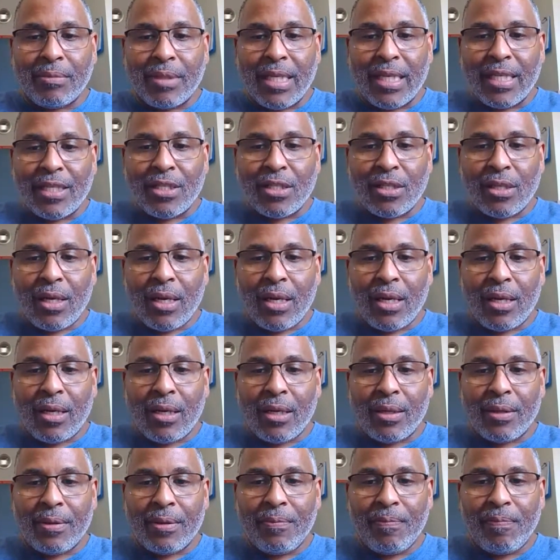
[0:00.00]
it's
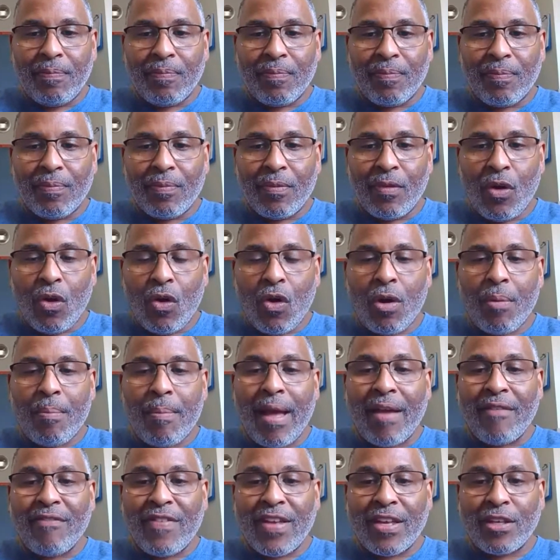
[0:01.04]
on
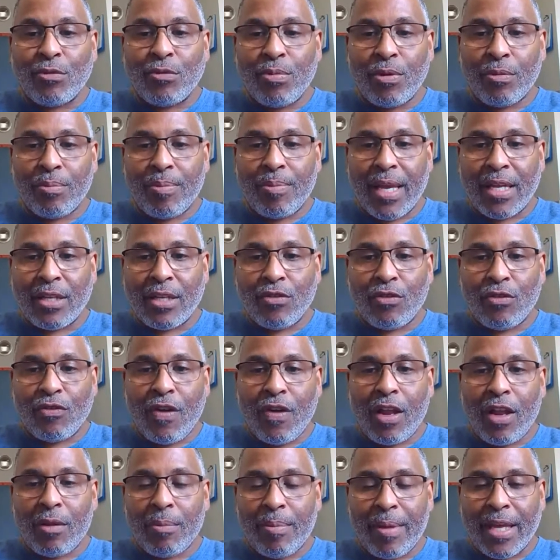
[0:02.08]
my Facebook page. You
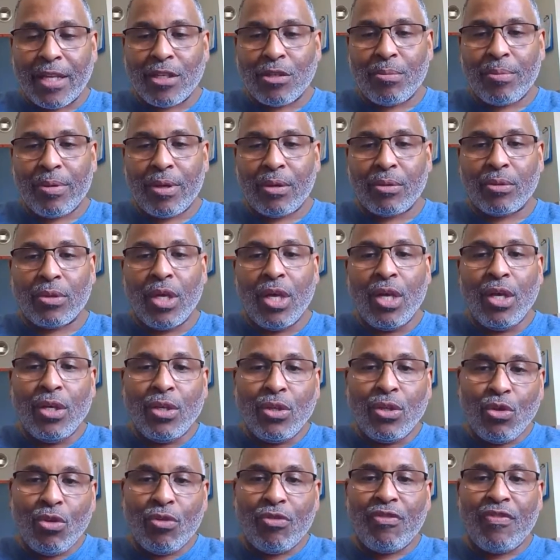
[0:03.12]
follow Pastor Belton,
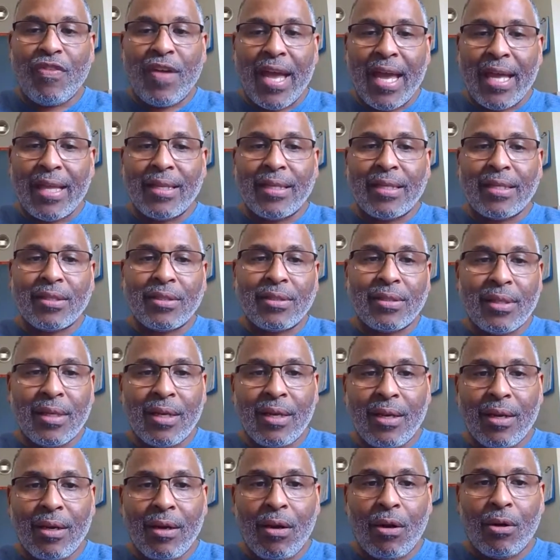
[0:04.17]
you'll find this
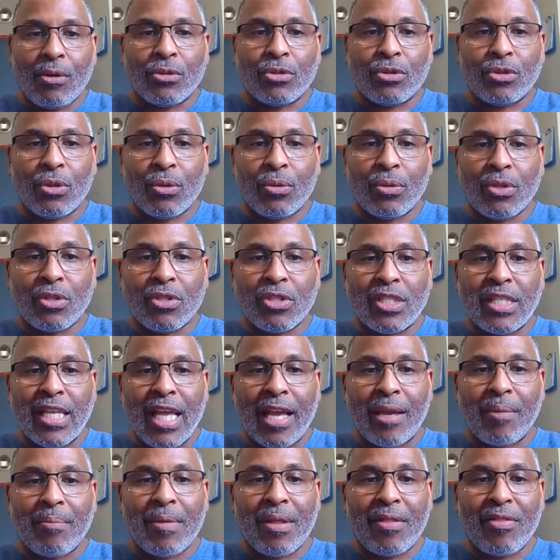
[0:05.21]
also the
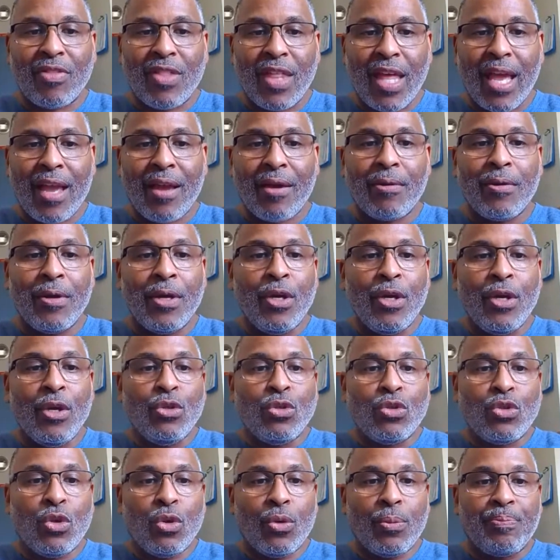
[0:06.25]
segment there.
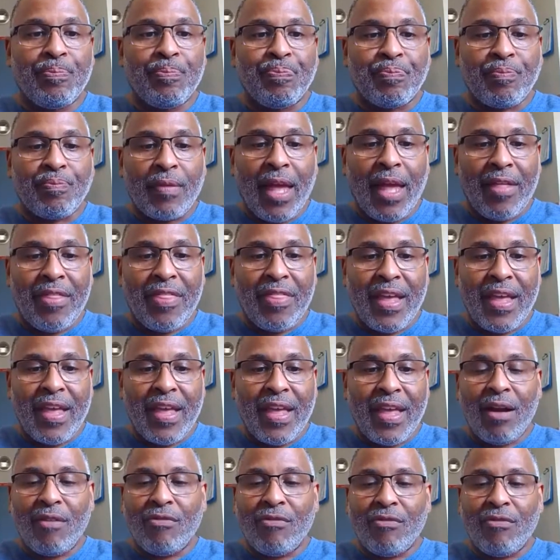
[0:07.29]
So I
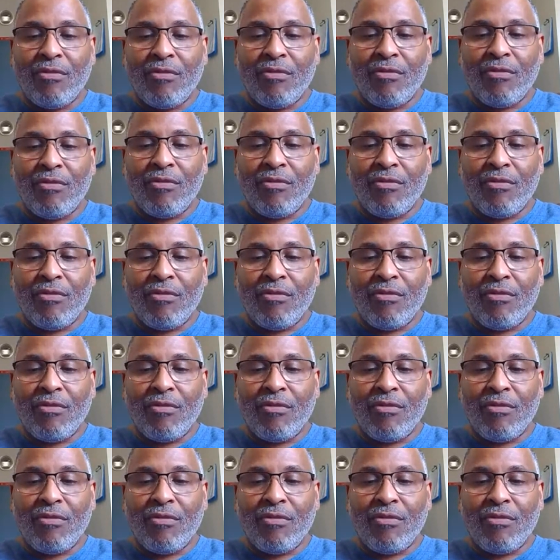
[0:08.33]
thank God